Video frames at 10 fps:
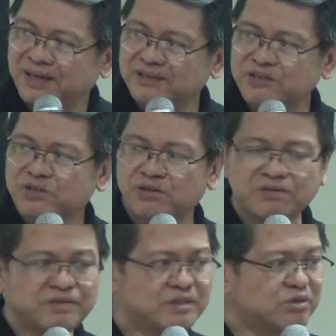I
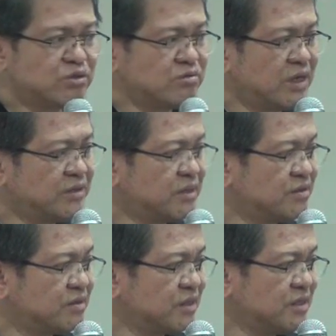discovered
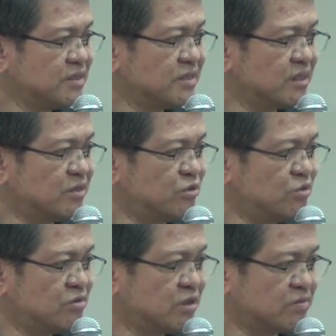200 things that
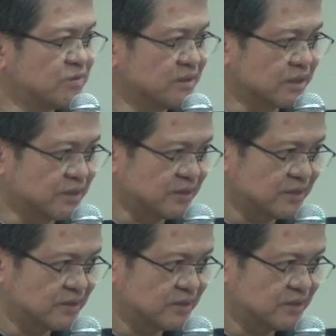do not work.